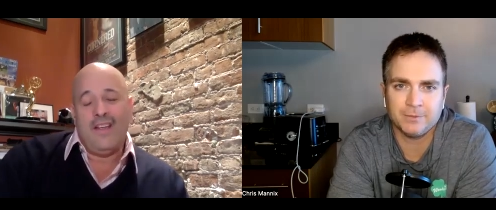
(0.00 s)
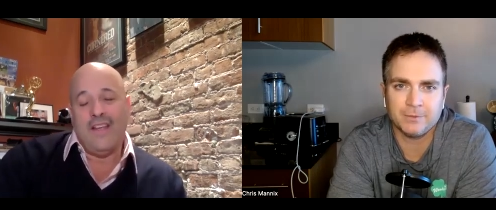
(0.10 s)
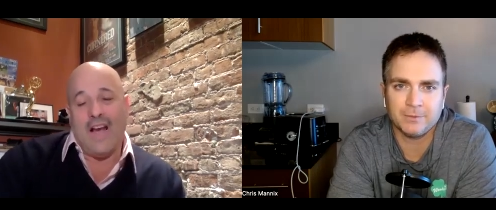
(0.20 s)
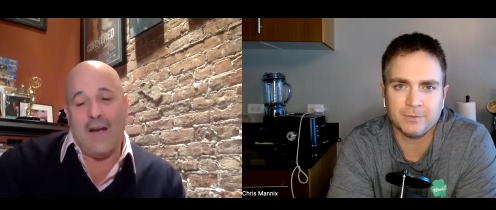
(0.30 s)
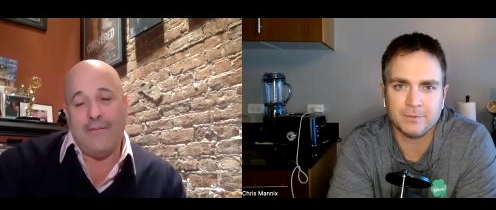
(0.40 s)

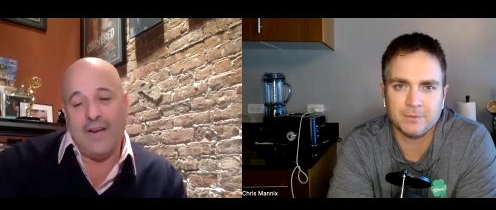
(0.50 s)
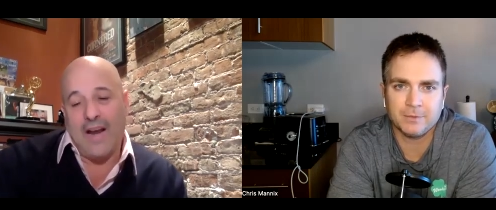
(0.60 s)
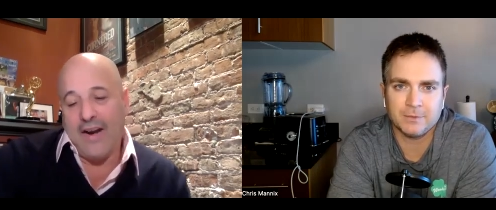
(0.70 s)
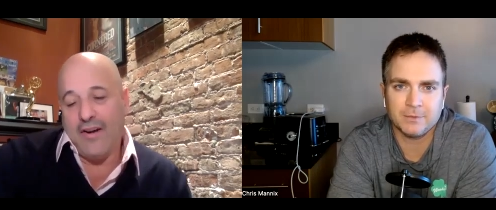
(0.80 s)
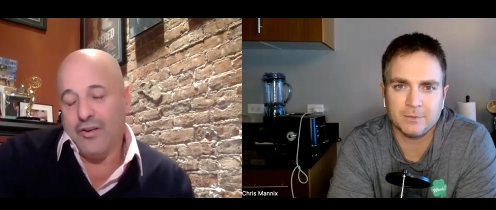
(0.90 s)
Speaker 1: Yeah, I
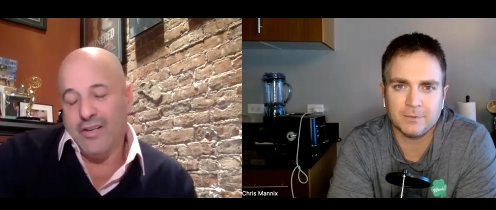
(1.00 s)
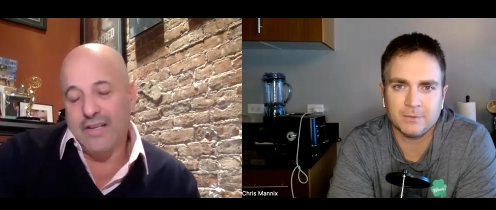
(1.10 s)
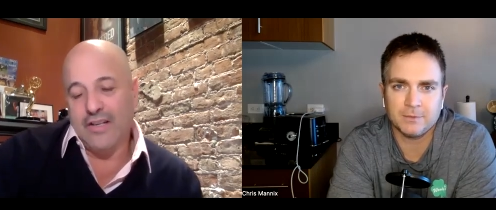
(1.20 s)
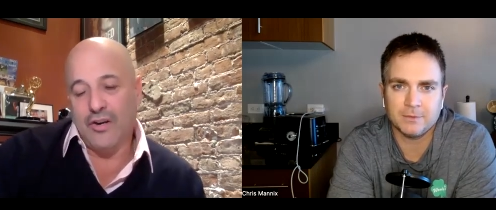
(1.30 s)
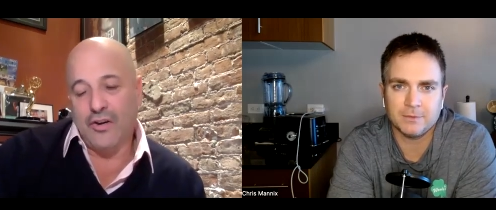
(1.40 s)
mean, I don't,
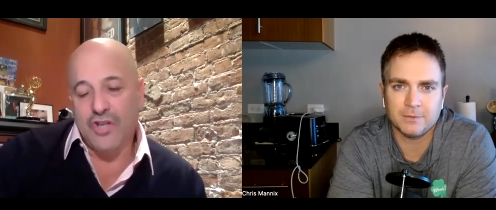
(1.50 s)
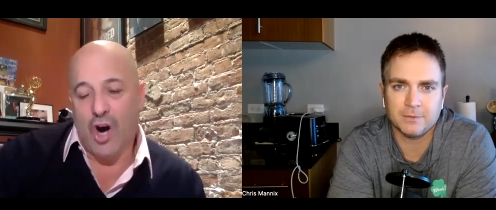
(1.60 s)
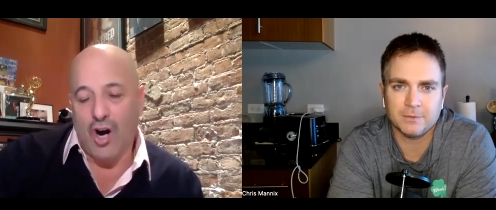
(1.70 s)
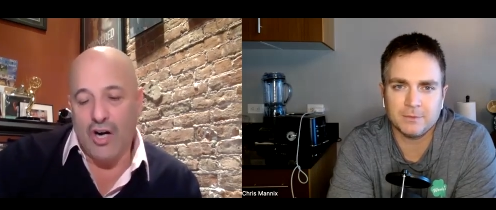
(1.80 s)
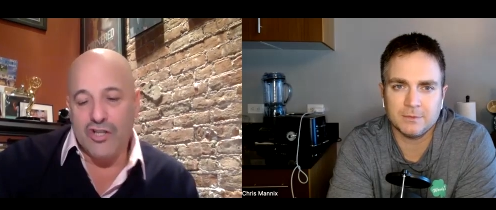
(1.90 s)
you know, it's
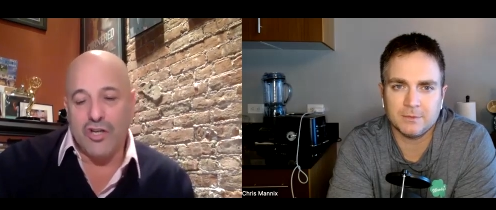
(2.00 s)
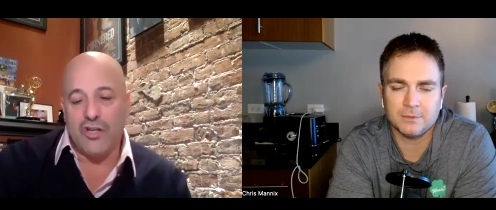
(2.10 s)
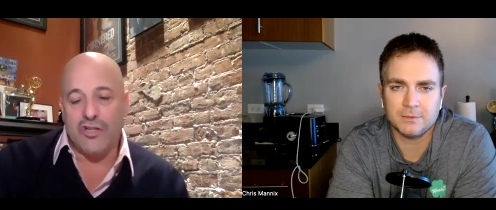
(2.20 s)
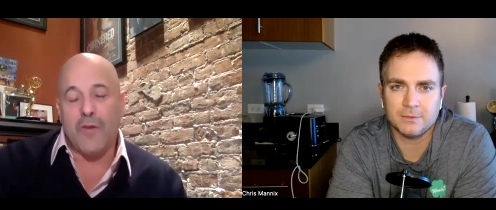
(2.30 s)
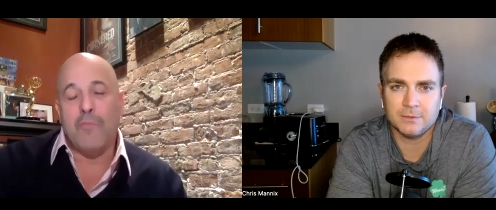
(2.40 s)
hard
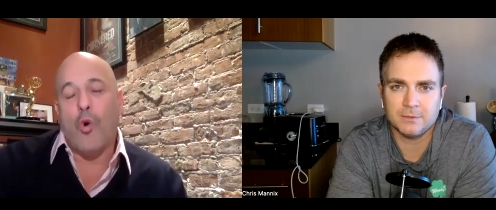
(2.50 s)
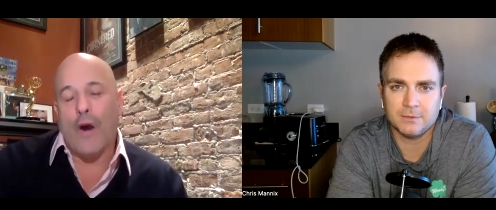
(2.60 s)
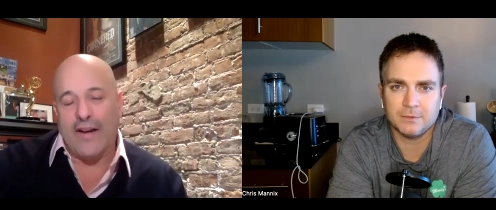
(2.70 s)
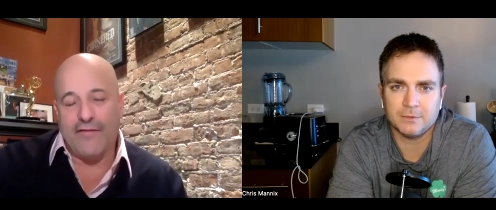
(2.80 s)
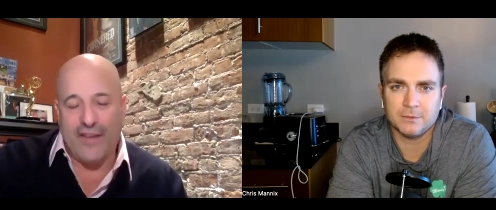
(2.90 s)
to, to
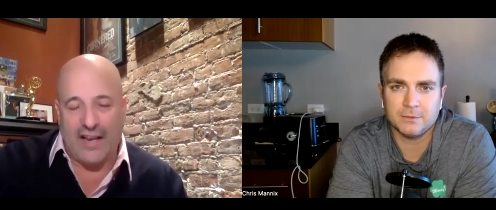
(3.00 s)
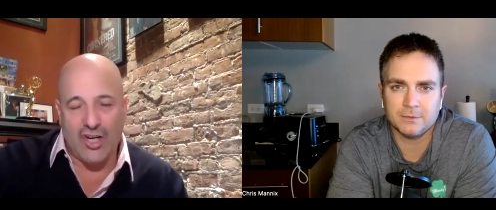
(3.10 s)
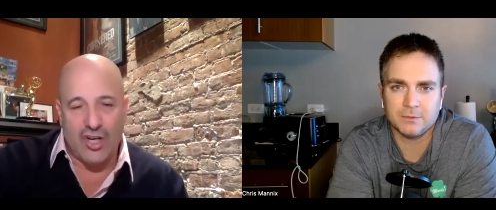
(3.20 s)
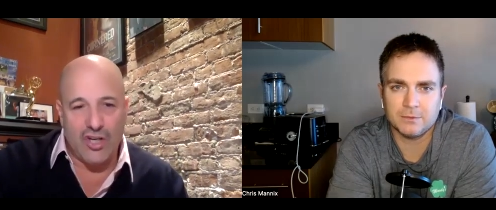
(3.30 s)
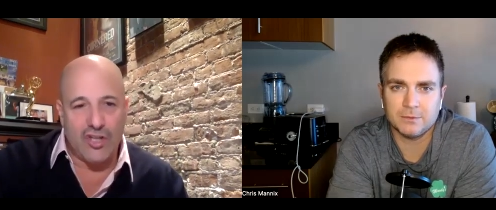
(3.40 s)
point
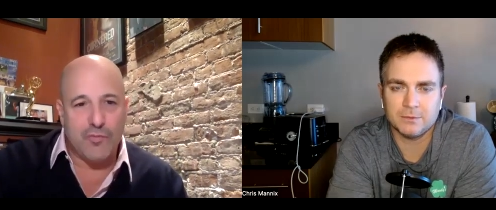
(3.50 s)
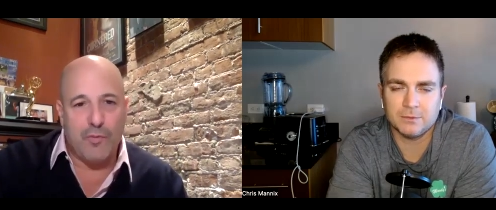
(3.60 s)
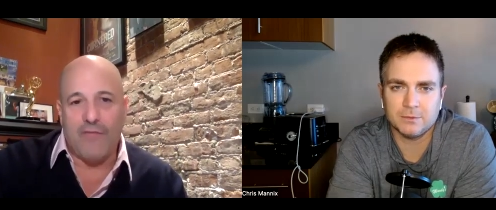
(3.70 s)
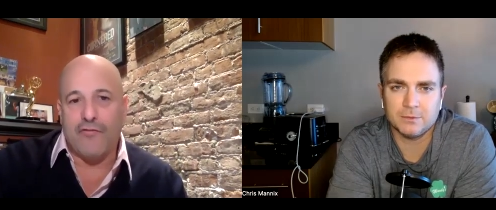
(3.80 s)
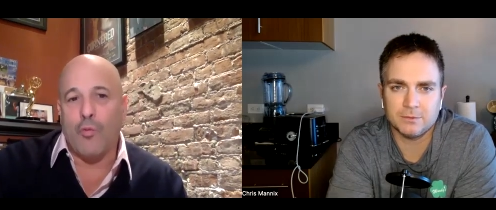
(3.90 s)

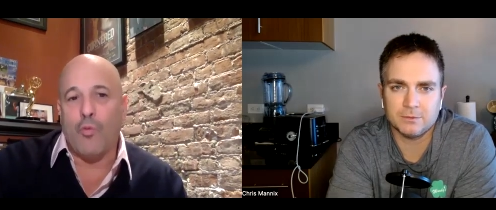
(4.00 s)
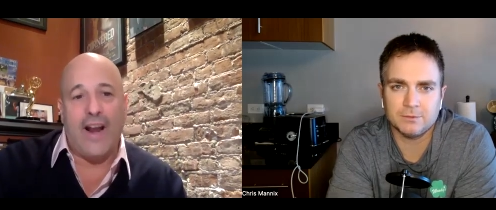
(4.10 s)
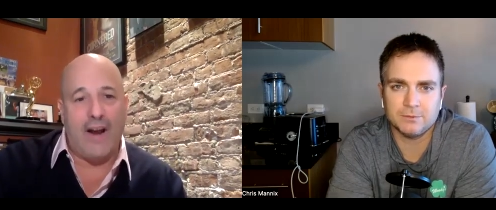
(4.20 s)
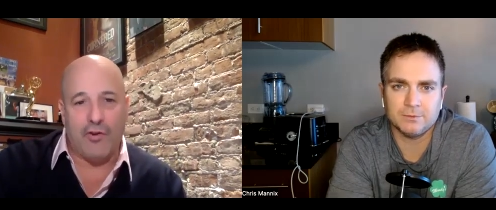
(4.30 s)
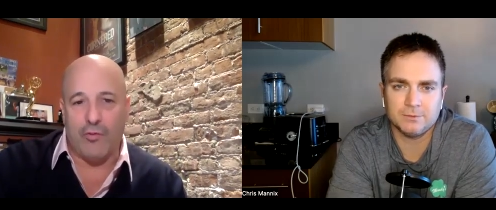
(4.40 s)
fingers, but for
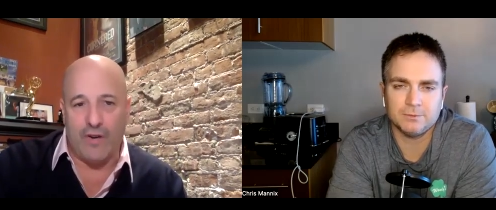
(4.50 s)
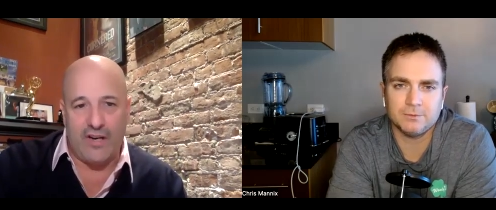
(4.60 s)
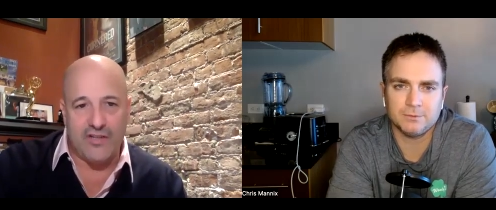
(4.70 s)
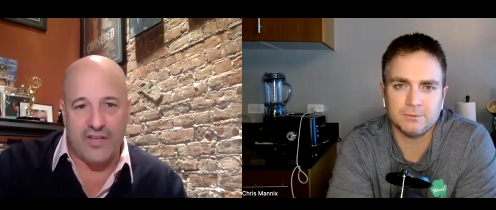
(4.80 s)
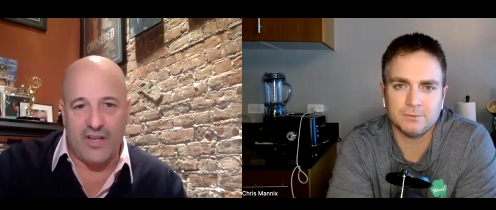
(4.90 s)
whatever
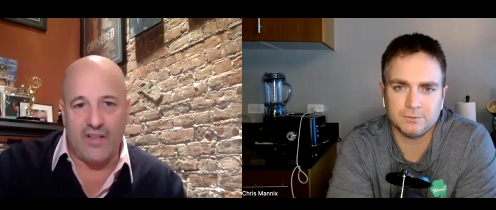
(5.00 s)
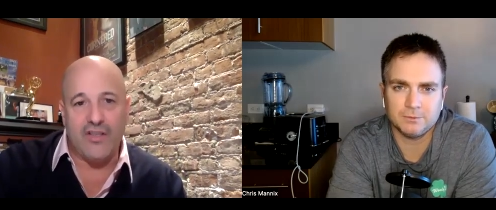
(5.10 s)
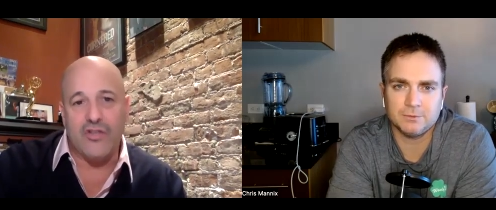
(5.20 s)
reason,